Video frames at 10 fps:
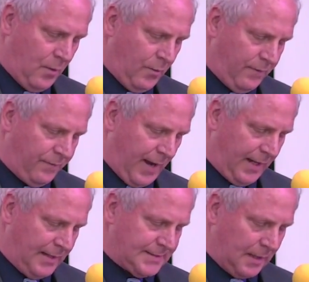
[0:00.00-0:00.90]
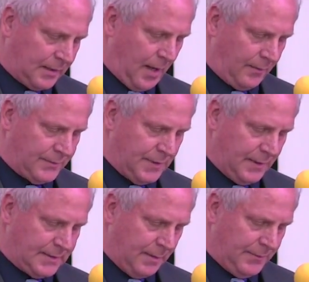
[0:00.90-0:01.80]
We finally succumbed to
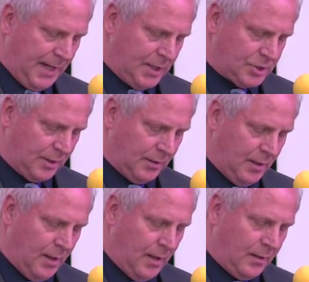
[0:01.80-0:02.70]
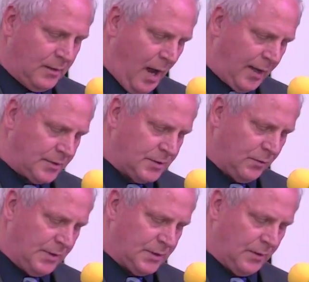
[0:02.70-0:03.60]
the temptation not to
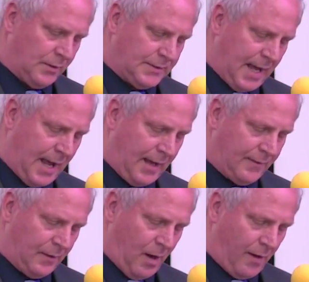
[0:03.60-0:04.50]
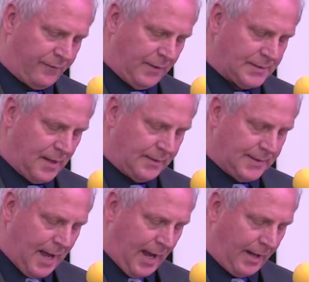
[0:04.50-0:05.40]
return tithe and offerings on
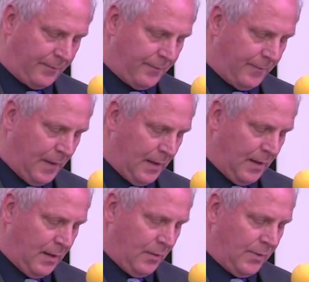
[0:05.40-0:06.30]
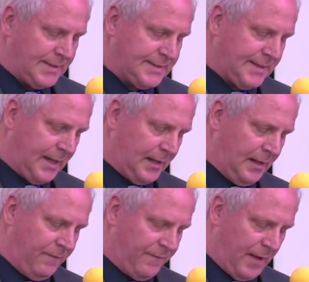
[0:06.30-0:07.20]
time. We
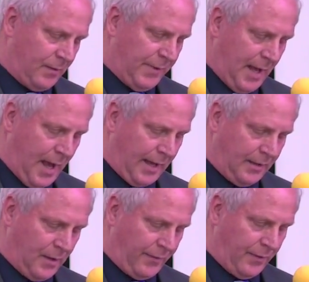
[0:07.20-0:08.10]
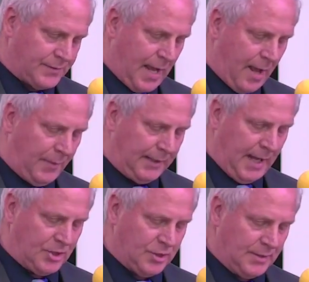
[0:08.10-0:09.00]
steadily fell behind on those
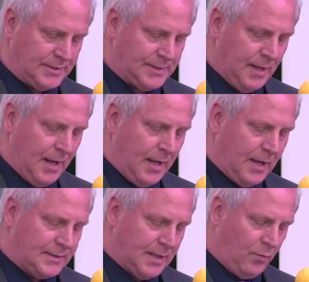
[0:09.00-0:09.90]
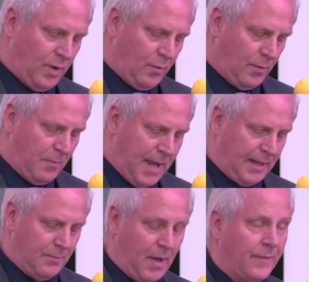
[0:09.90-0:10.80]
obligations until we were
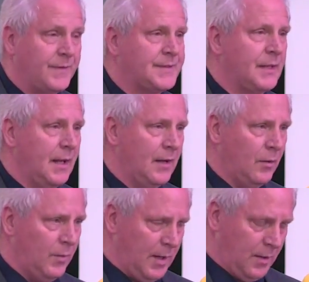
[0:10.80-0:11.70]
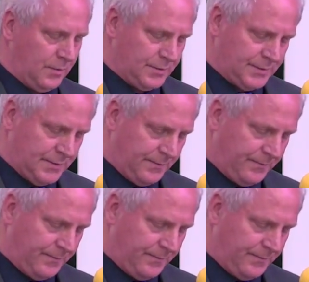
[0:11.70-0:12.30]
many months in arrears.